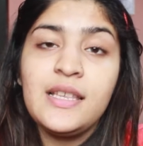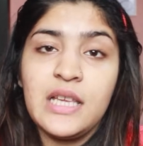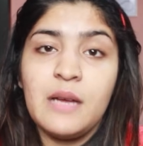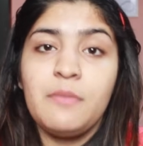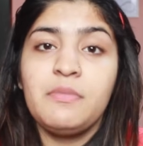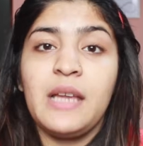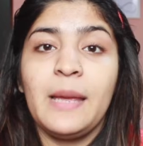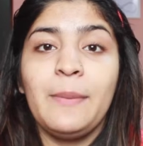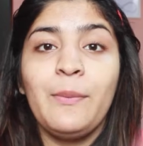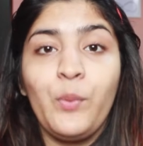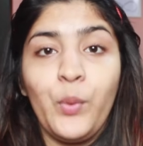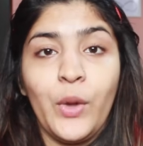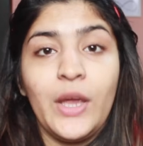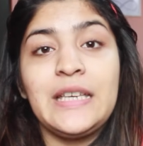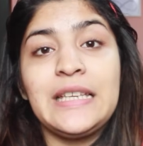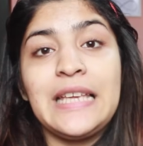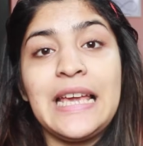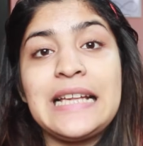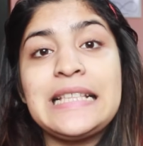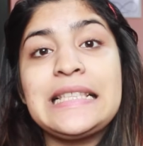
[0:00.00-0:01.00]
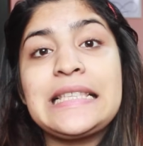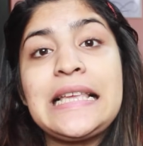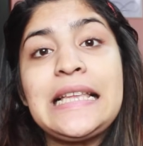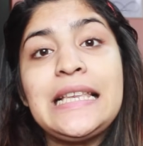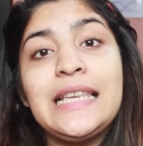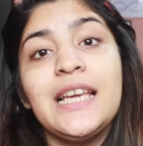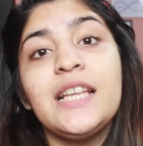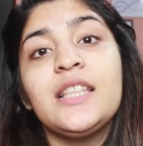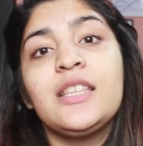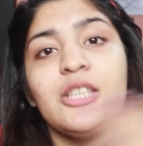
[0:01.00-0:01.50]
Sometimes weight gains
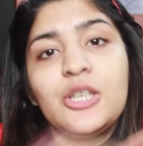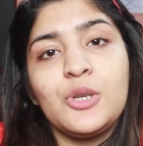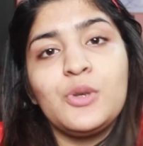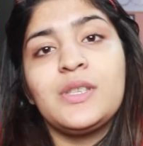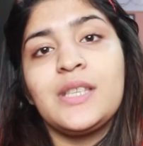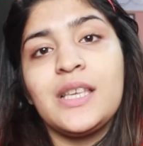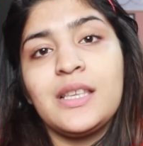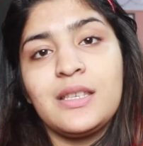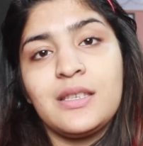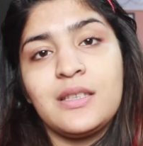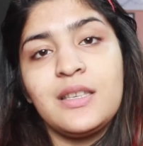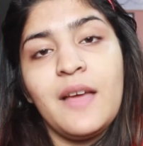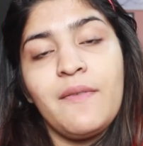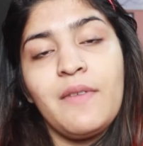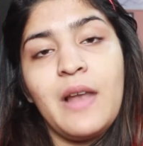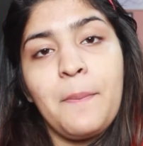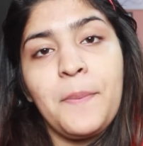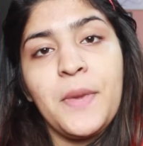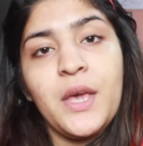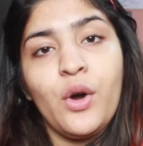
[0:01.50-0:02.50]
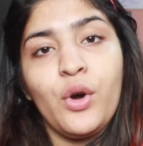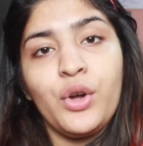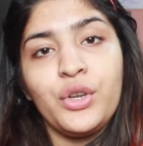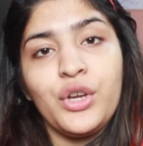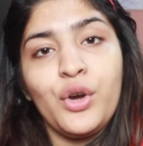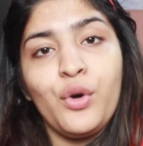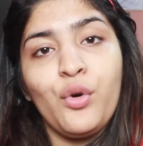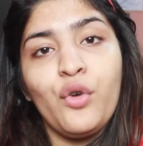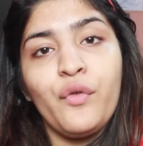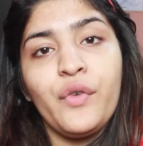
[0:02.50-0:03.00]
leads to cysts developing
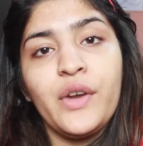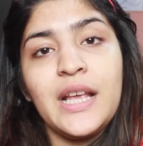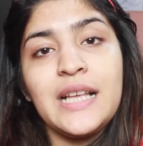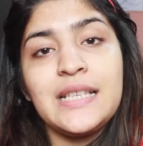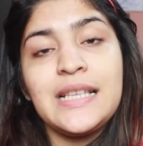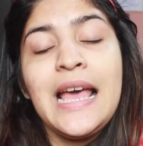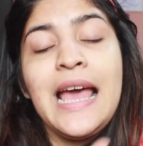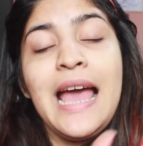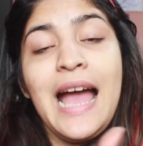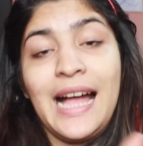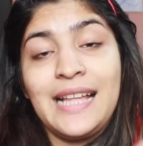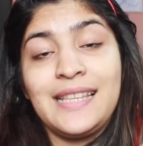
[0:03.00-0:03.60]
on your ovaries,